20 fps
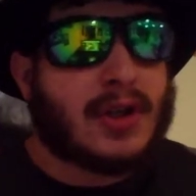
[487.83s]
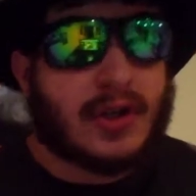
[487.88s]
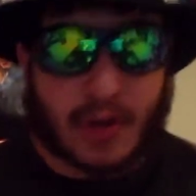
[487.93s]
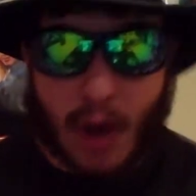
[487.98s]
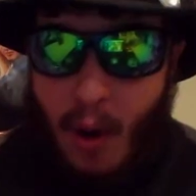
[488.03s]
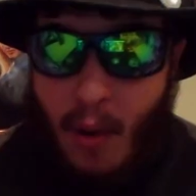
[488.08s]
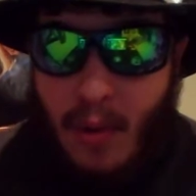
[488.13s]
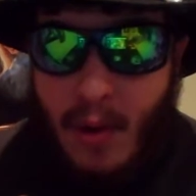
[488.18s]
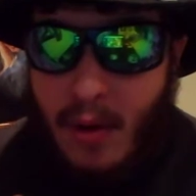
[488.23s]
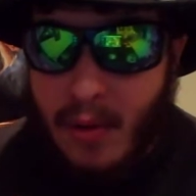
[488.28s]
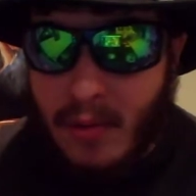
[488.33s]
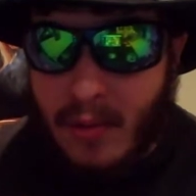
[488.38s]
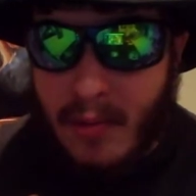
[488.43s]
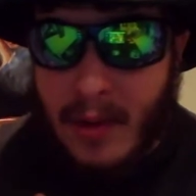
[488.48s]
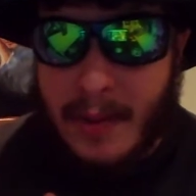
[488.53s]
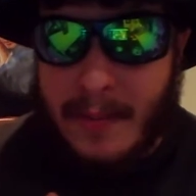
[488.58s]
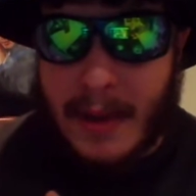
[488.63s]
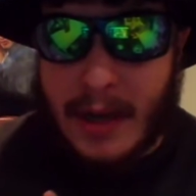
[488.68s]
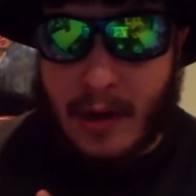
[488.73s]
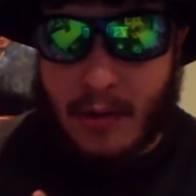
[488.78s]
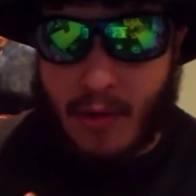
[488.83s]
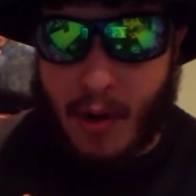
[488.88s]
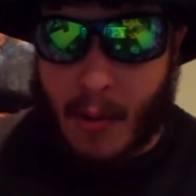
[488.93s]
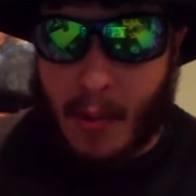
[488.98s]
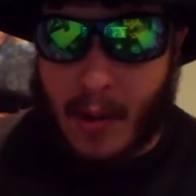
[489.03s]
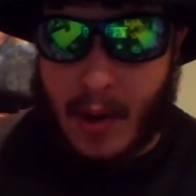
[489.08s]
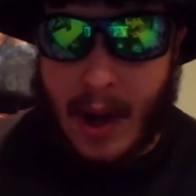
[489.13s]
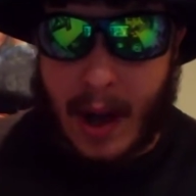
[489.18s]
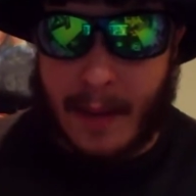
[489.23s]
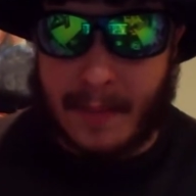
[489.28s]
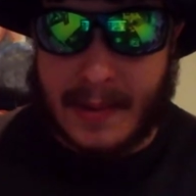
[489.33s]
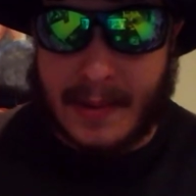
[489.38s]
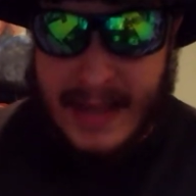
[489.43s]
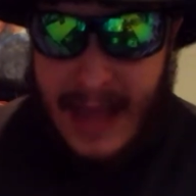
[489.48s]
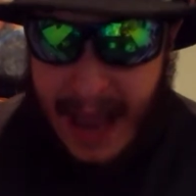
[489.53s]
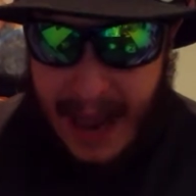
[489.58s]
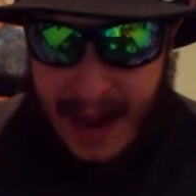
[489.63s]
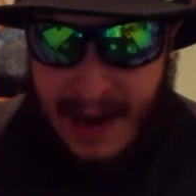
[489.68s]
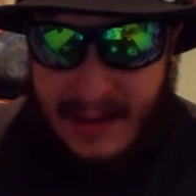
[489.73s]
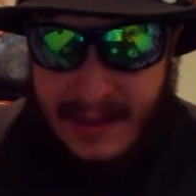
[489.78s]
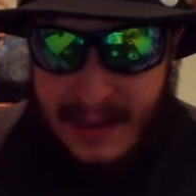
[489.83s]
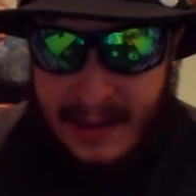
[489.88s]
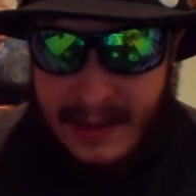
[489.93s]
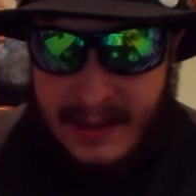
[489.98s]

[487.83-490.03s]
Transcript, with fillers: Don't own the remake of Robocop yet.